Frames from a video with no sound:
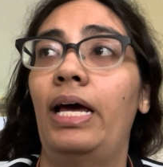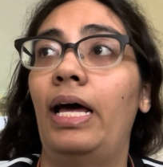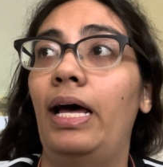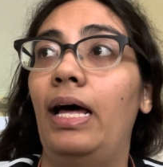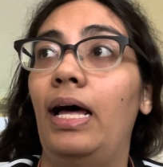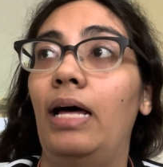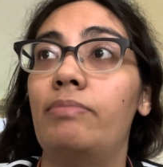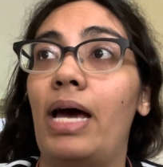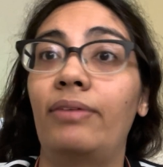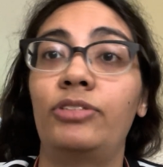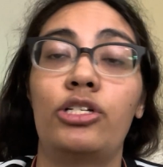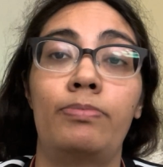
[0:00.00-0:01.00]

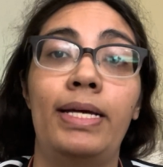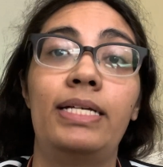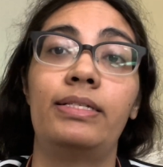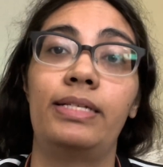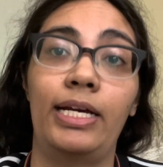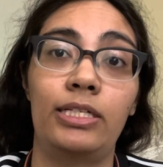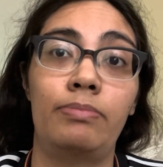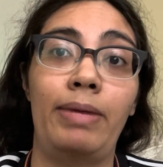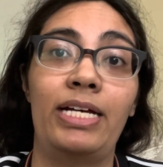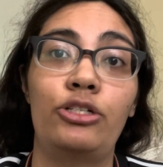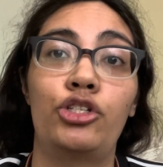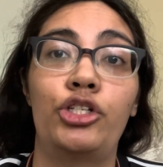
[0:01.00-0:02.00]
after Spain's next
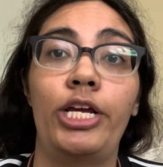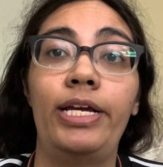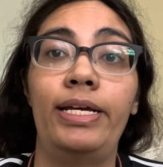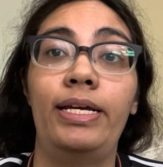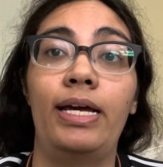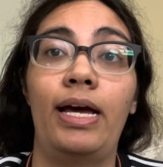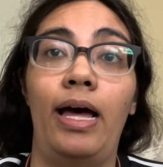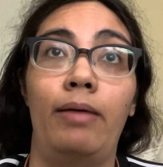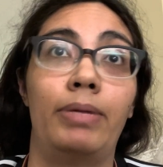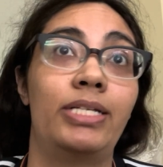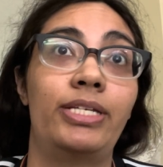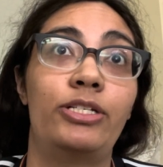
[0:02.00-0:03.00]
match,
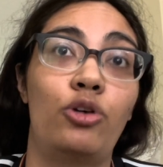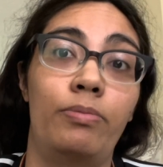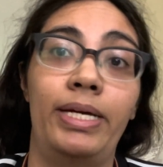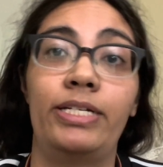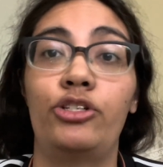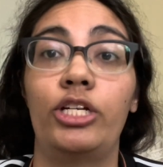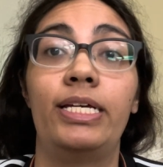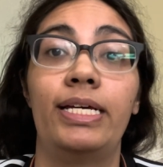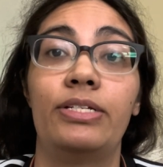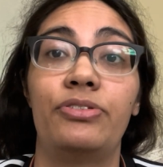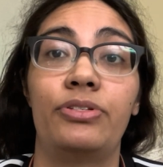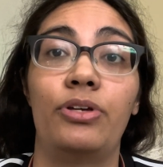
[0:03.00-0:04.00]
Montse Tomé, she
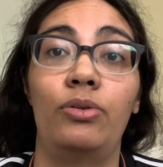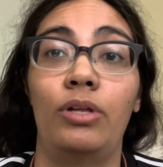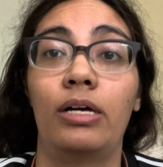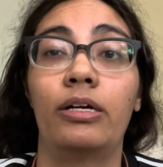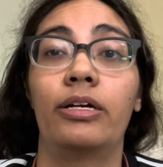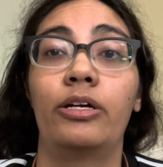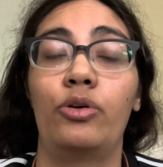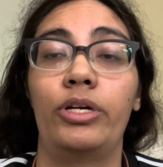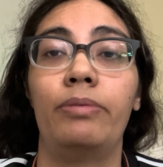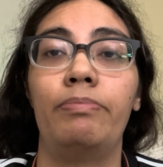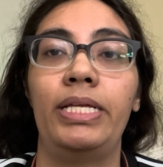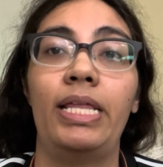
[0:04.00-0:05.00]
is no longer going to
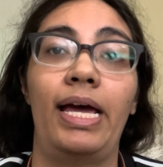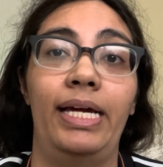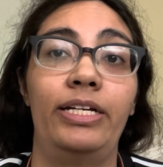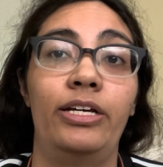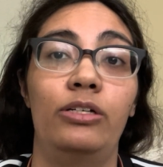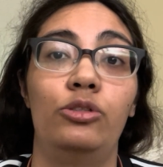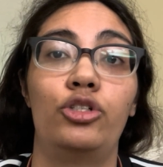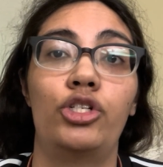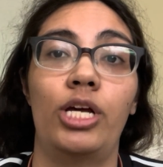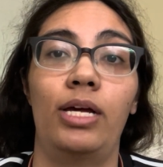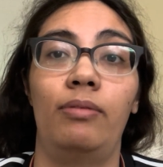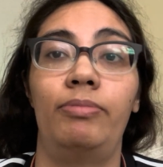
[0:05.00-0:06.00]
be the head coach
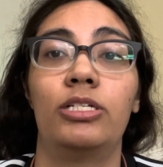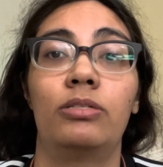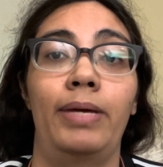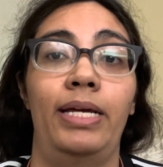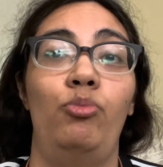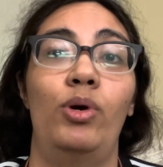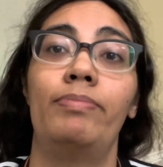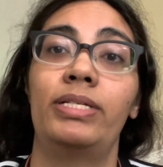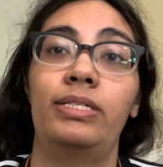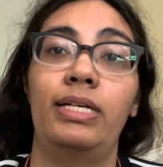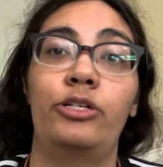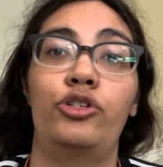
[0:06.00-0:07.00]
of the Spain women's
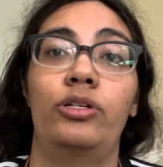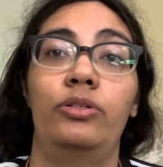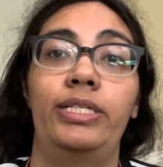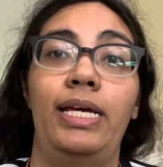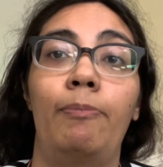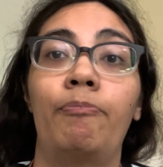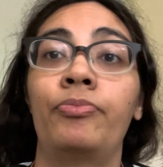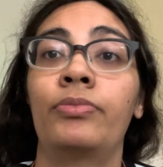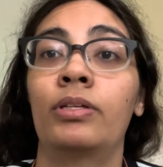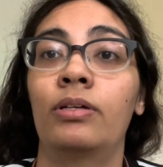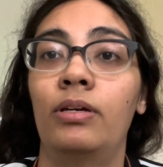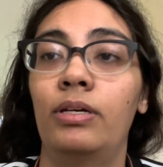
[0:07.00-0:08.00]
national team.
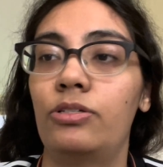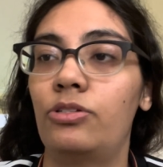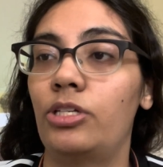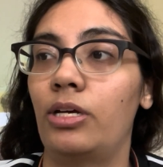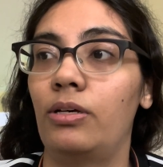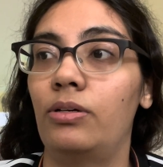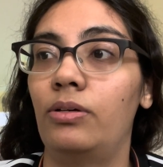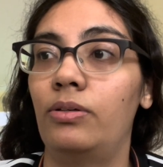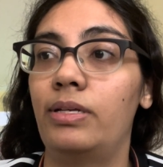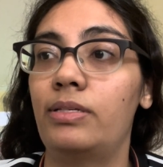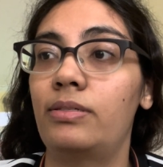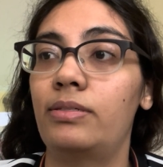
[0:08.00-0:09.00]
So
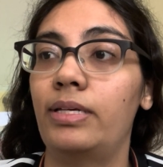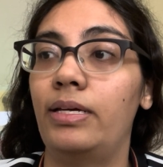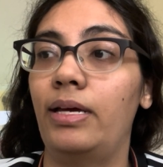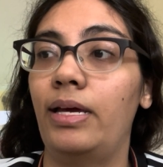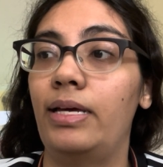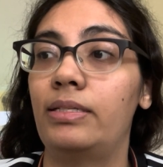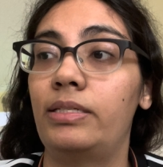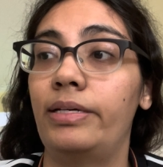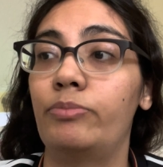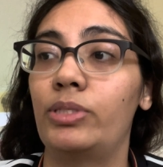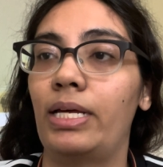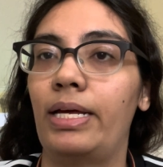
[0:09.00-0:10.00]
it
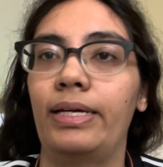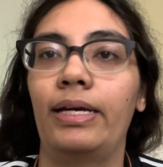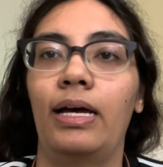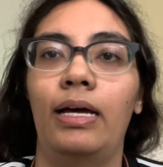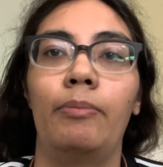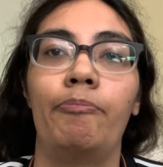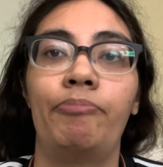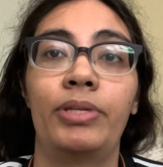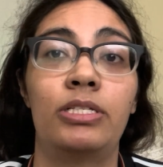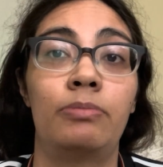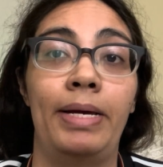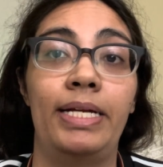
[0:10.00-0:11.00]
seems like
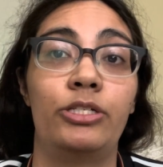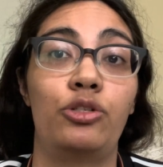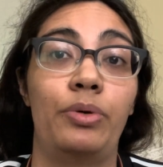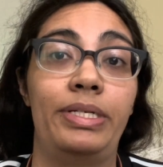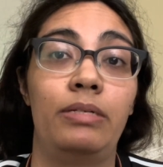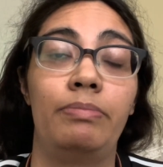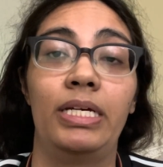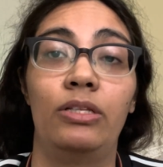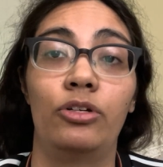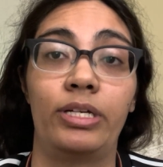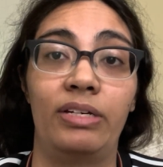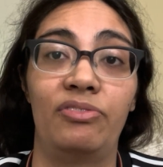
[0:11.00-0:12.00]
Spain is going to be
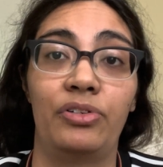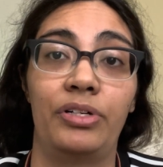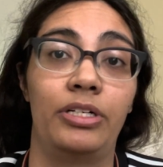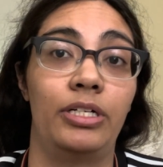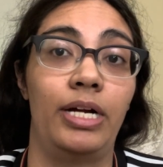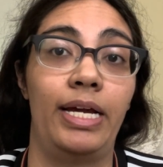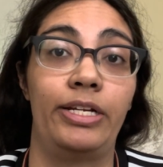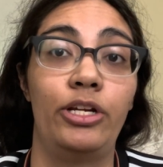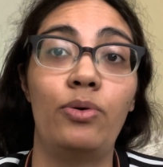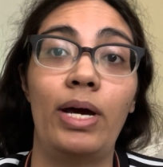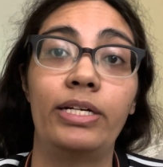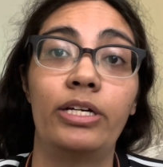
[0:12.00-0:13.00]
looking for a new
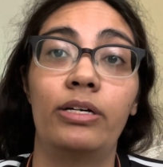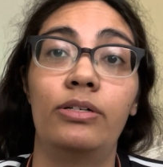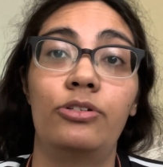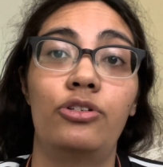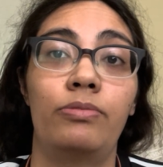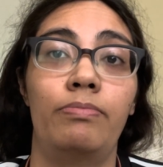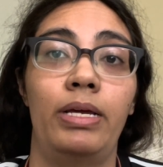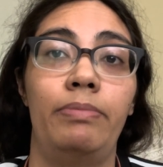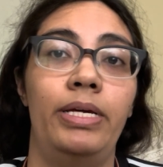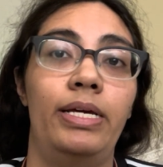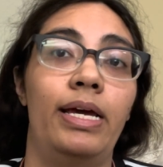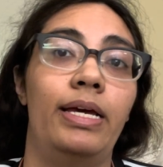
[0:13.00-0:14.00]
head coach,
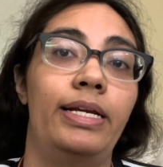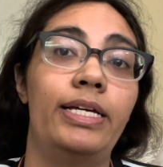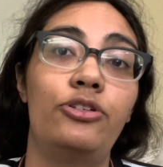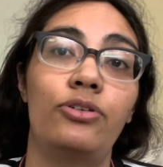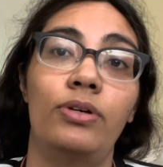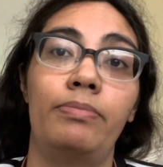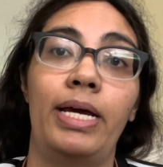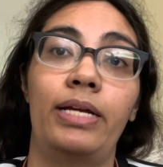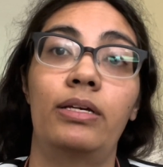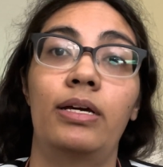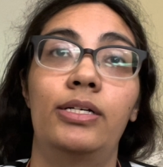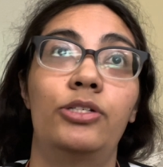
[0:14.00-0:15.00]
maybe an interim head
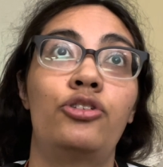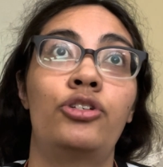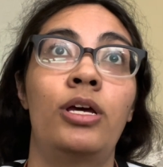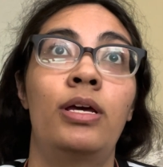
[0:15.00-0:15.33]
coach.